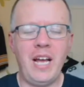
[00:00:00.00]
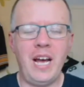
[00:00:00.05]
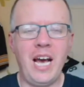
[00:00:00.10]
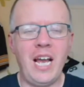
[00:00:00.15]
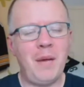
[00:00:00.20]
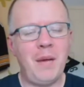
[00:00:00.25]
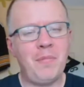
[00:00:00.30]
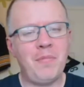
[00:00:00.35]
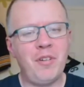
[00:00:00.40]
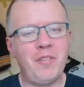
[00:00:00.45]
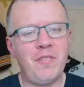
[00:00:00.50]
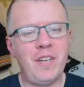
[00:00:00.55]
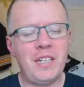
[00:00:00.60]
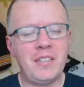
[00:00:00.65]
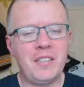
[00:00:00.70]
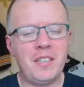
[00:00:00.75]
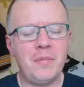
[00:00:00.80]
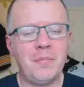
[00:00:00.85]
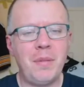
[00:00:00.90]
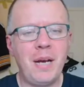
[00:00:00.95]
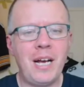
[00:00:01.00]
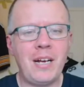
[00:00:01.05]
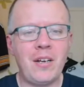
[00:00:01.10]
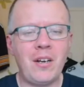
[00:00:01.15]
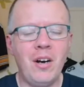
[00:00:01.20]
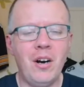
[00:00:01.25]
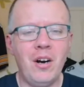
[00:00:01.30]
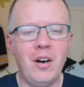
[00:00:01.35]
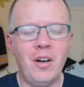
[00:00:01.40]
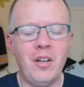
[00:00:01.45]
and I'm reflecting back
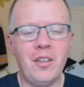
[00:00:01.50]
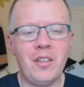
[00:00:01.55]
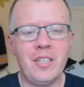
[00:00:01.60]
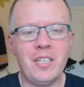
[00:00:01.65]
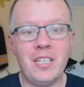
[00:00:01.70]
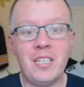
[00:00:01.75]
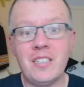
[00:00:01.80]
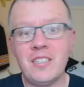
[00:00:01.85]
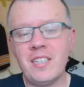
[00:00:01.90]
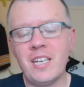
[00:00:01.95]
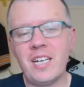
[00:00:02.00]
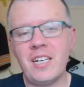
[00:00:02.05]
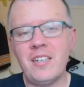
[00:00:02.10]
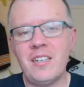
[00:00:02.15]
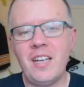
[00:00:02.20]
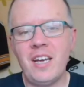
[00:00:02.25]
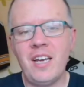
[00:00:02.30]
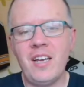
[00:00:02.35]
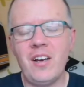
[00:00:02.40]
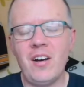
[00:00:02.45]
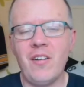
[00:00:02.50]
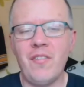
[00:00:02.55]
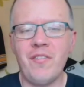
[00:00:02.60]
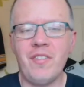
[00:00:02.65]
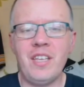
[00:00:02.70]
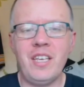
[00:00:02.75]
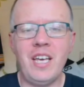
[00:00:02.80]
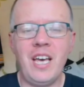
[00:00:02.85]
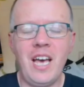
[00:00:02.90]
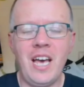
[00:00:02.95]
on the second day of
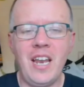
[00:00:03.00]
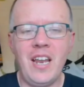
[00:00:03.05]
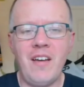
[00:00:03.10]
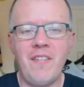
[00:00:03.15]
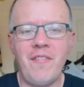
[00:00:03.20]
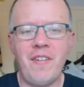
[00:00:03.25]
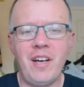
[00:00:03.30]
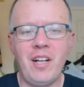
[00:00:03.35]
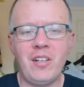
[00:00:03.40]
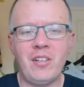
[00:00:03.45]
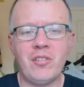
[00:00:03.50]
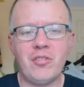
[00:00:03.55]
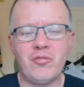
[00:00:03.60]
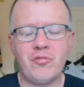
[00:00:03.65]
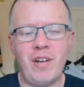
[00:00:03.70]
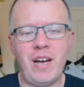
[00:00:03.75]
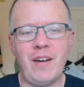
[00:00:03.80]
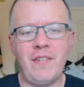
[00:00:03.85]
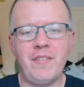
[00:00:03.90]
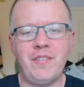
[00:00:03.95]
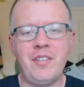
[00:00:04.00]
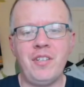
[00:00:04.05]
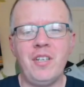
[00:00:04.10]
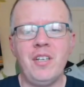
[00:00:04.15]
the NFL draft.